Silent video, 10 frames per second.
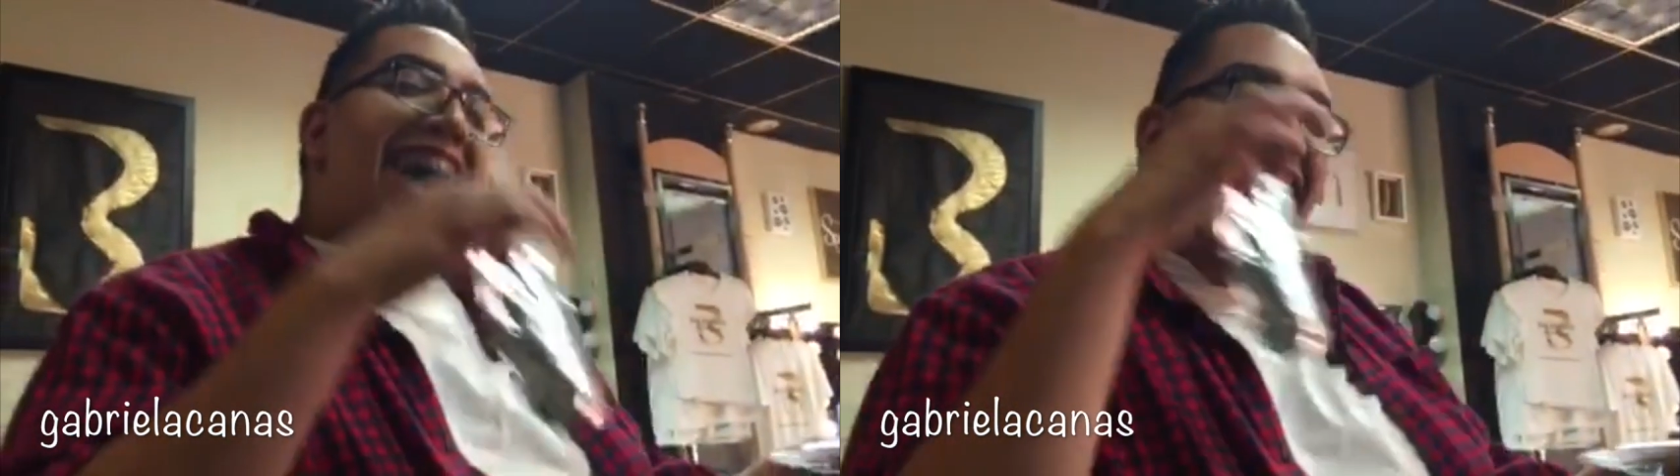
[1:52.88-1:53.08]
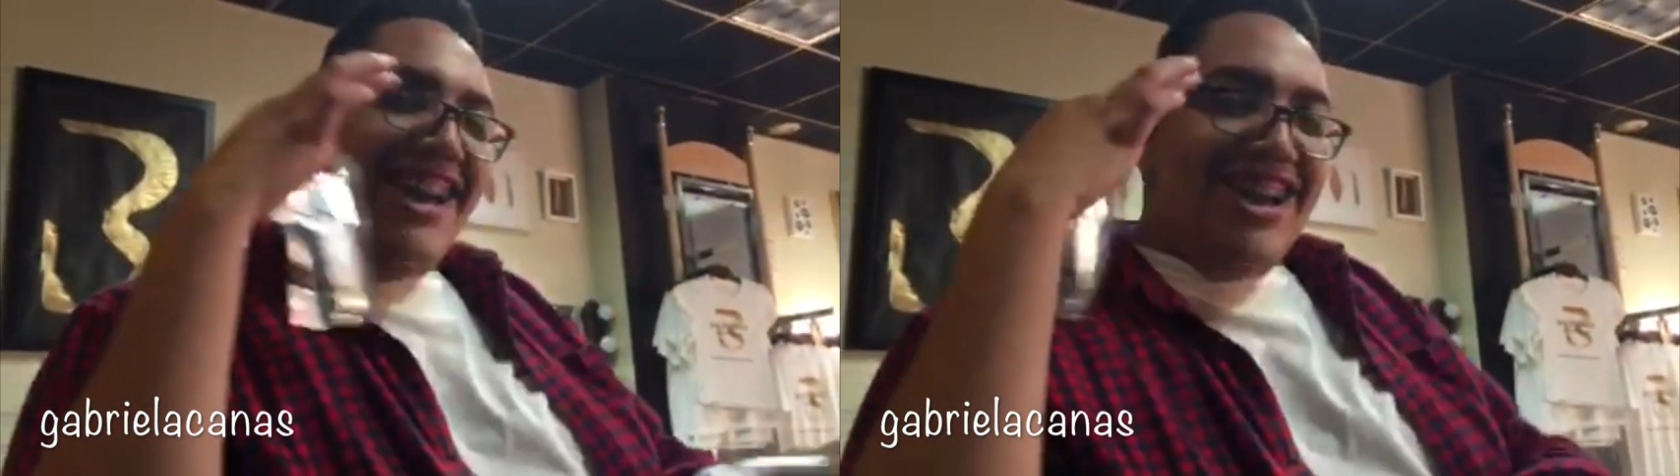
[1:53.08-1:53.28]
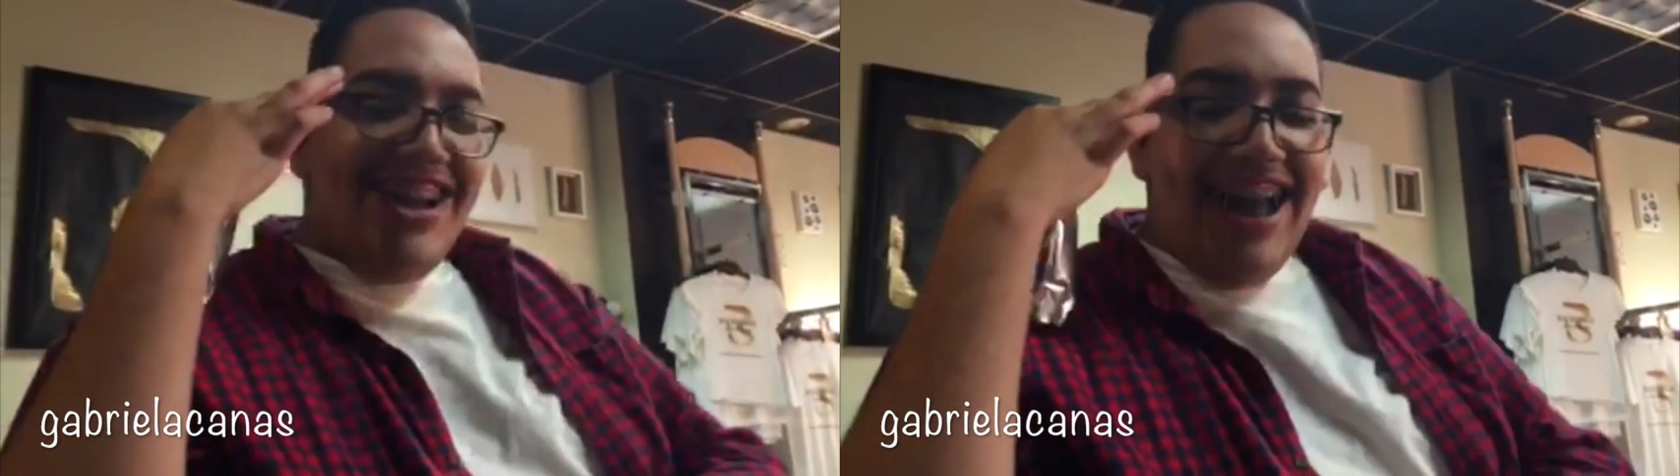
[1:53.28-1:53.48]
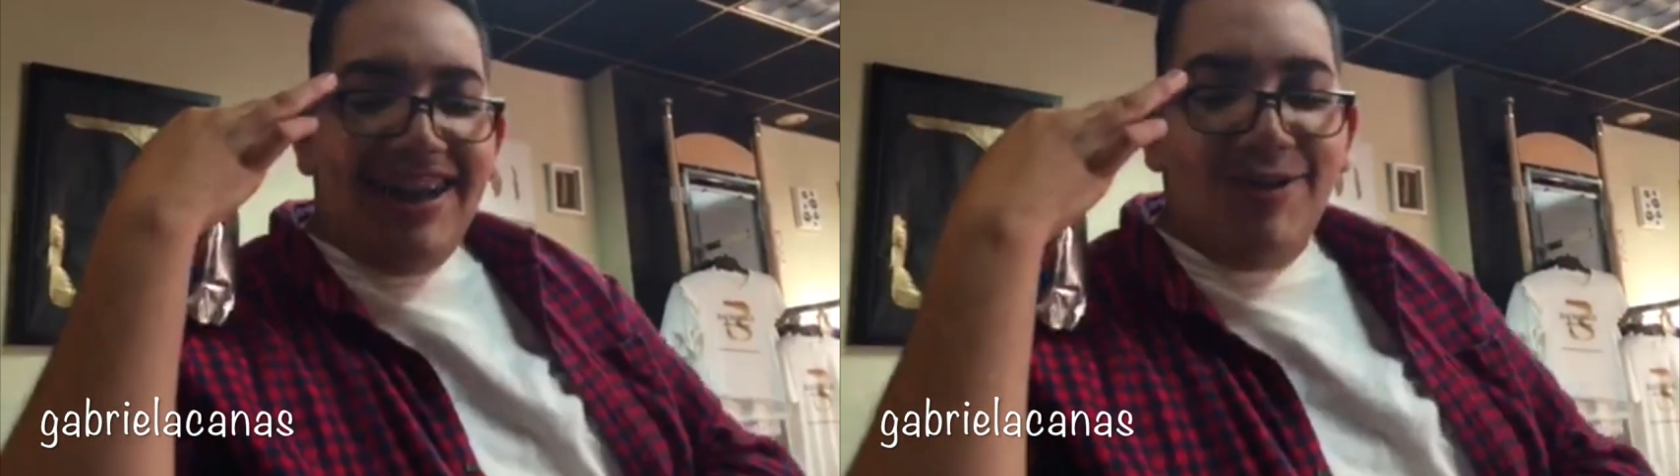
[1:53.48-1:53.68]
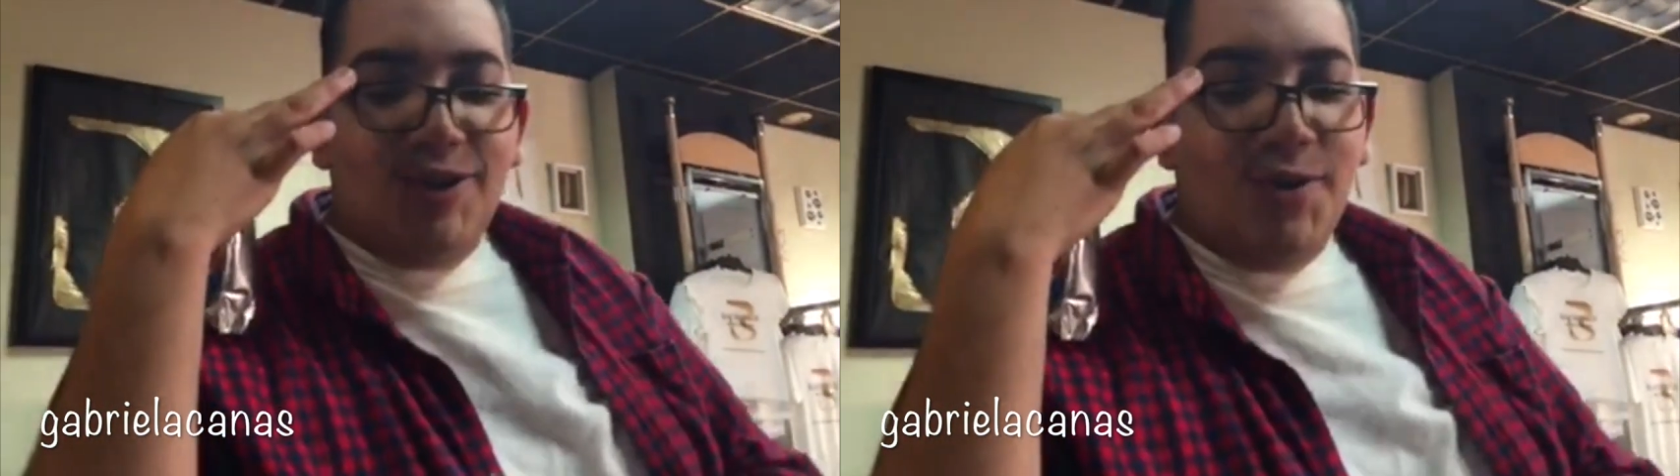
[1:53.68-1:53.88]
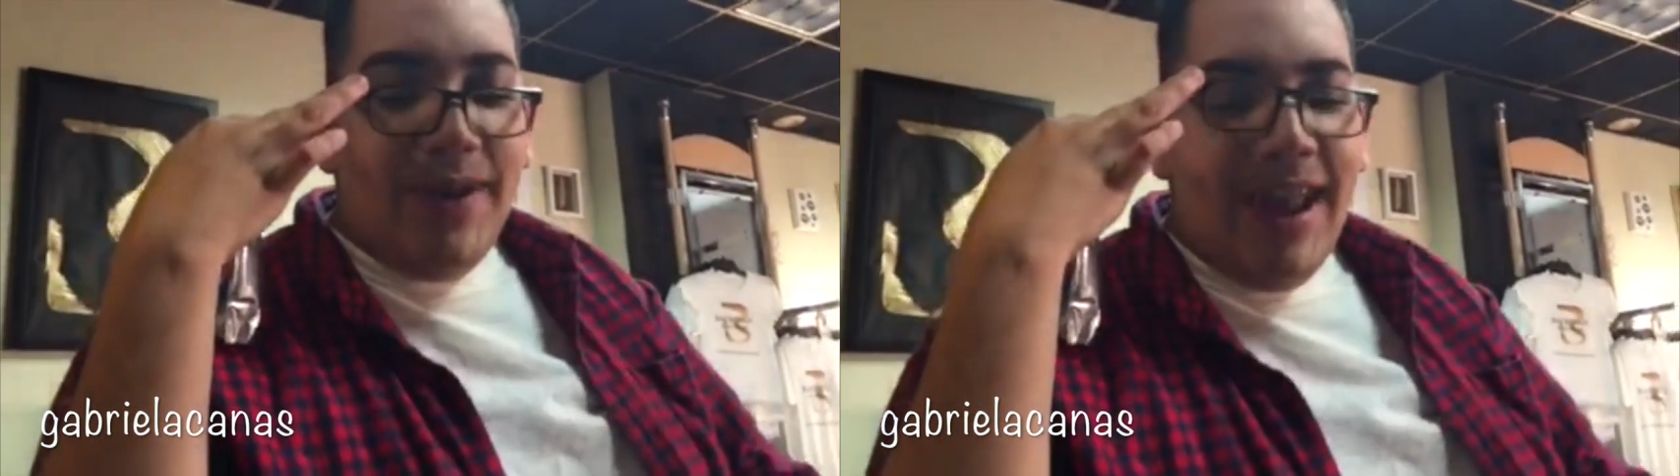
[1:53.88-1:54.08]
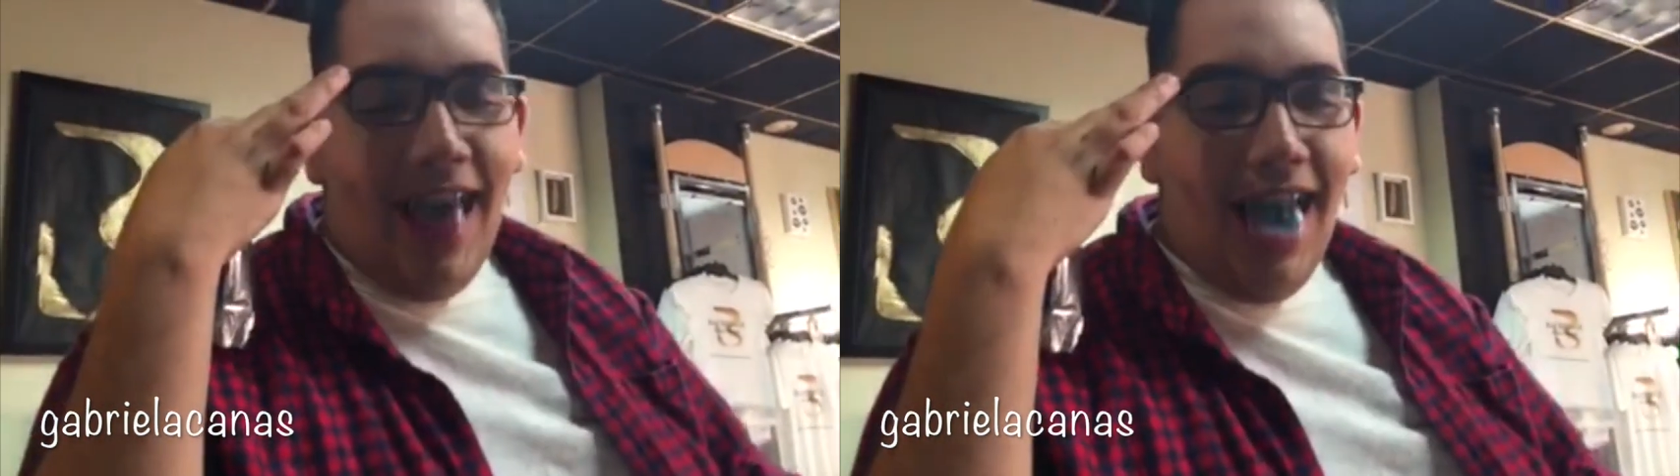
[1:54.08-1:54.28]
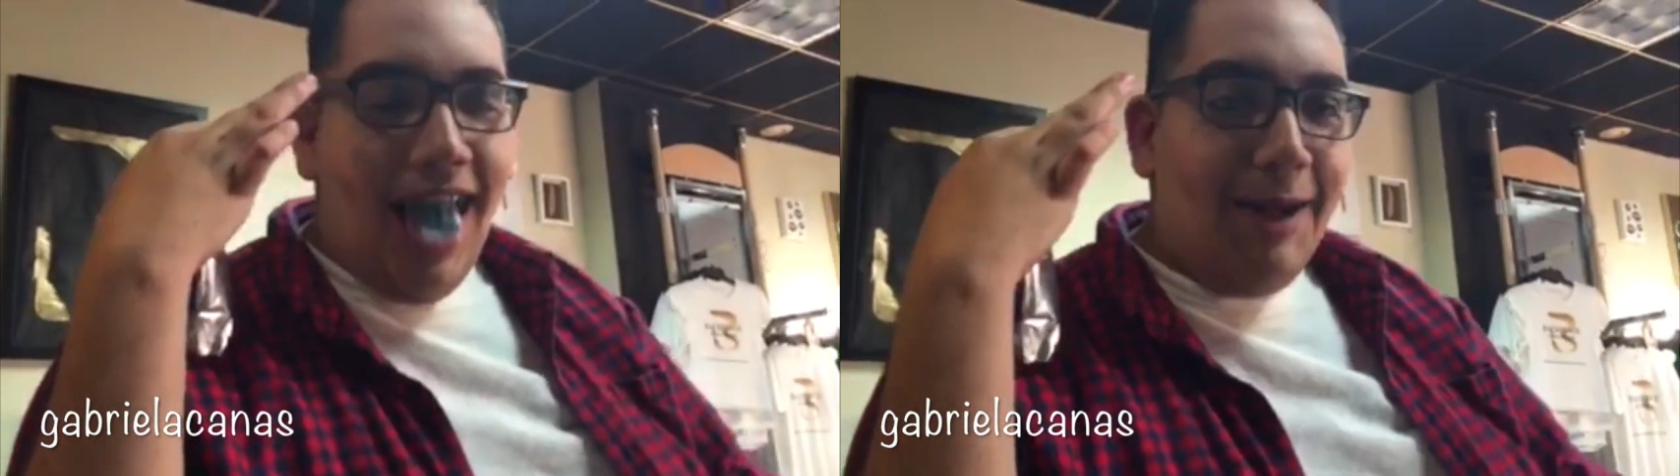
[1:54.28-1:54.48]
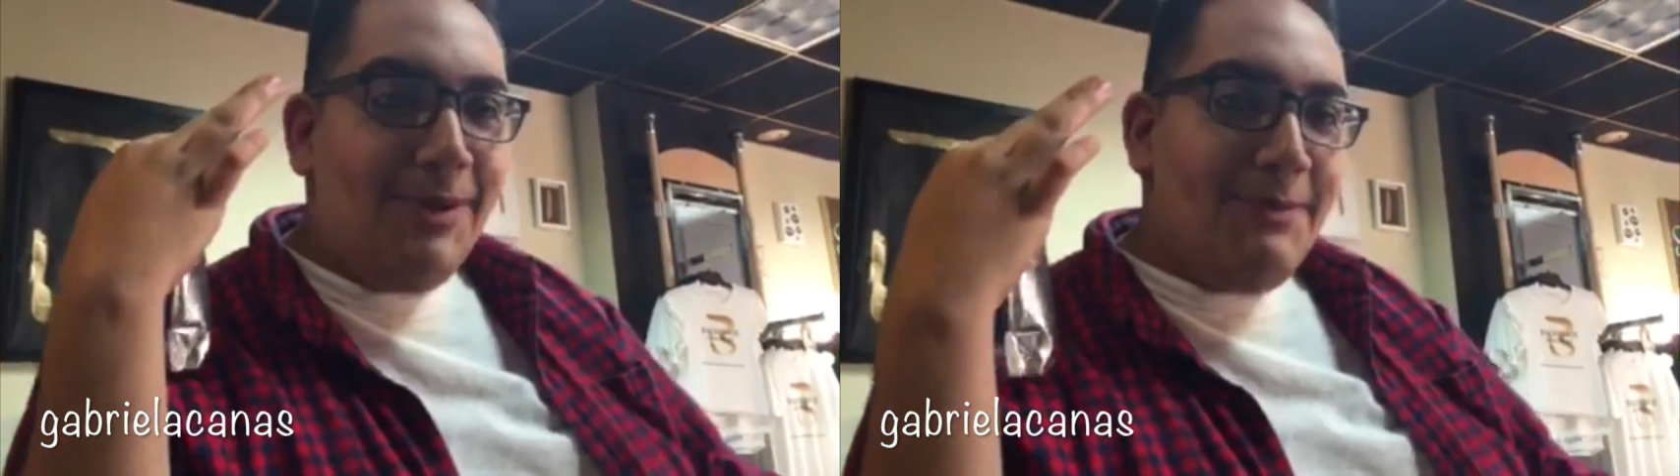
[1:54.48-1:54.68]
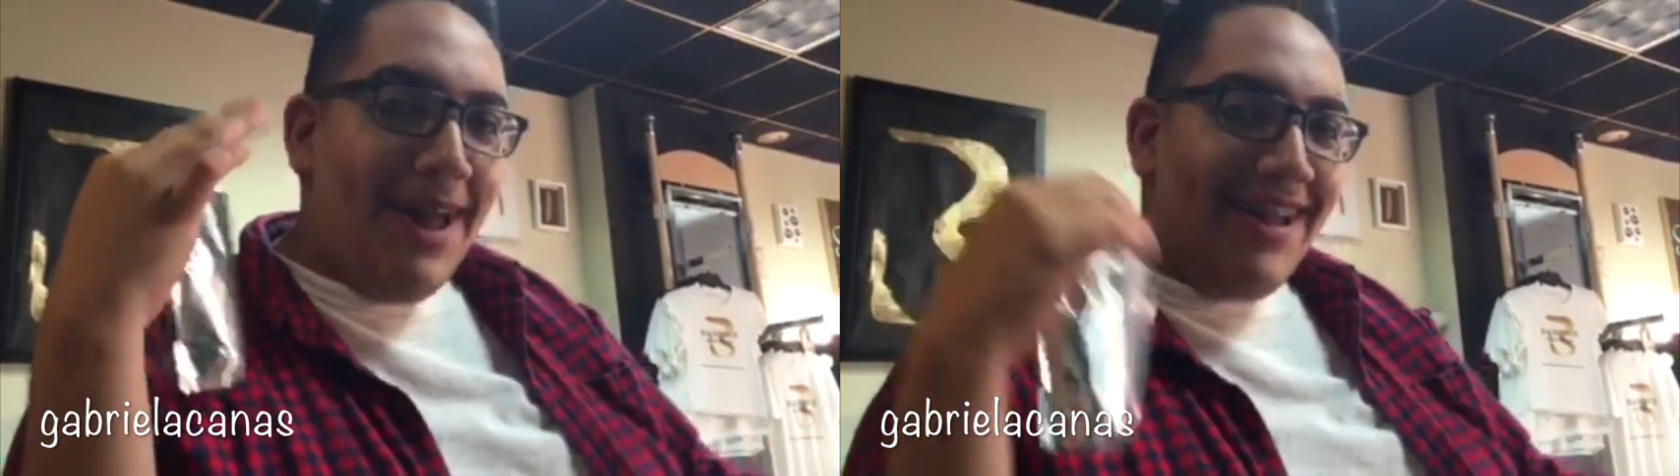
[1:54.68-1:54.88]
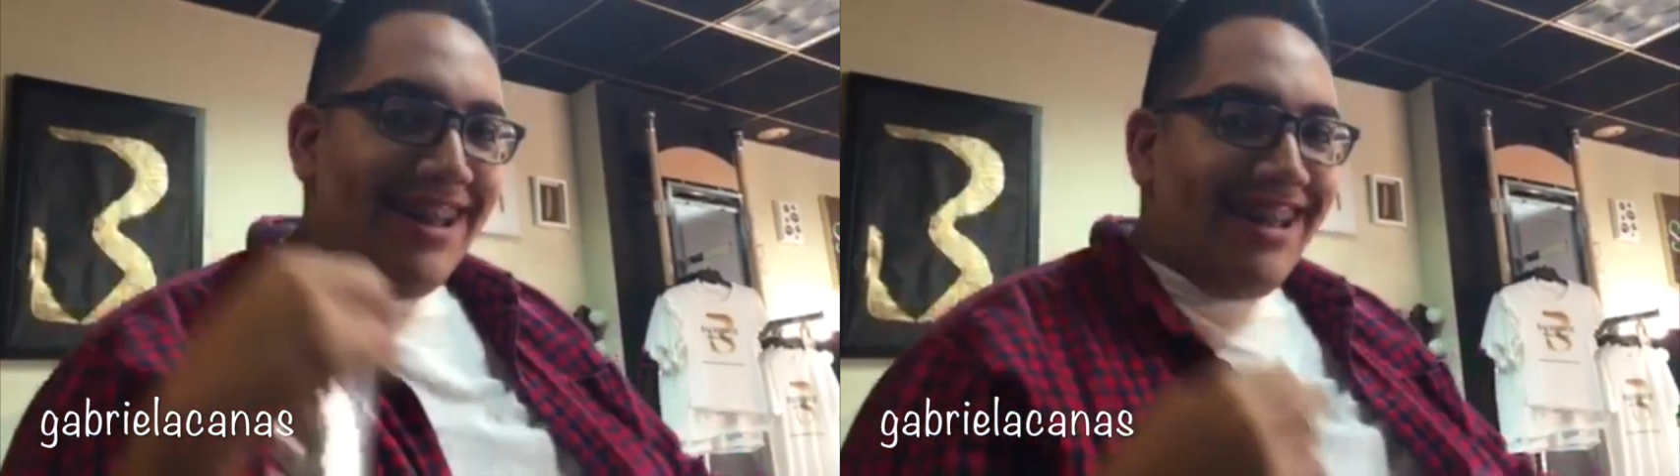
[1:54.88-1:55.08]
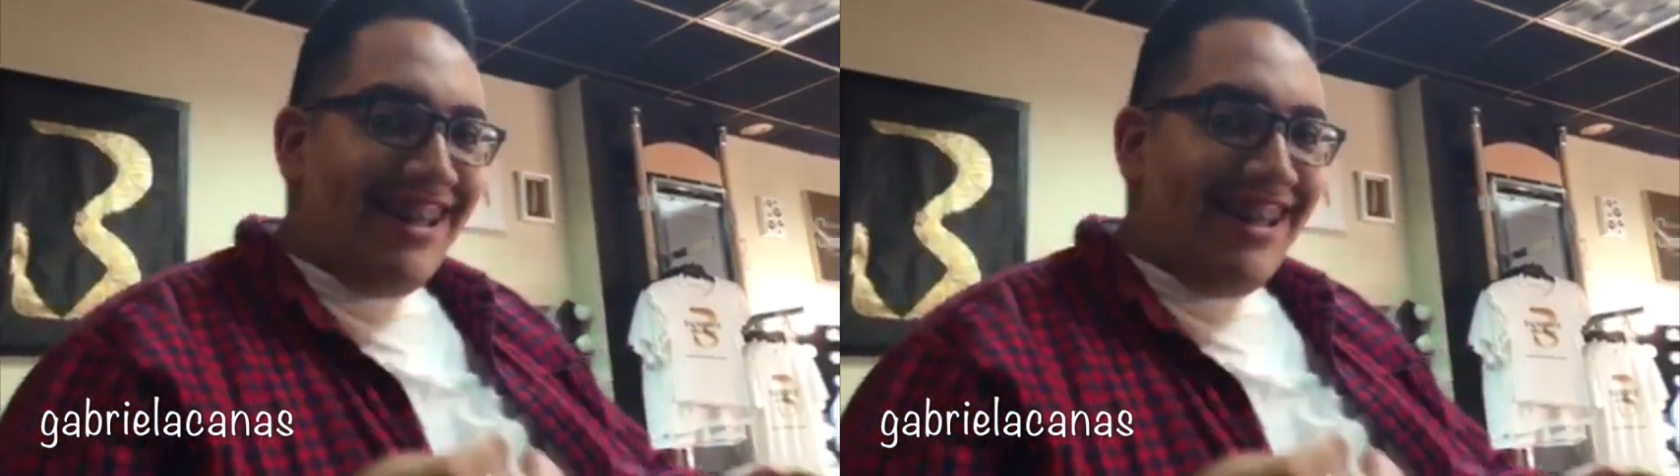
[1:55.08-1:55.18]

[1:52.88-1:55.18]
Hi girl, how you doing? Blue balls.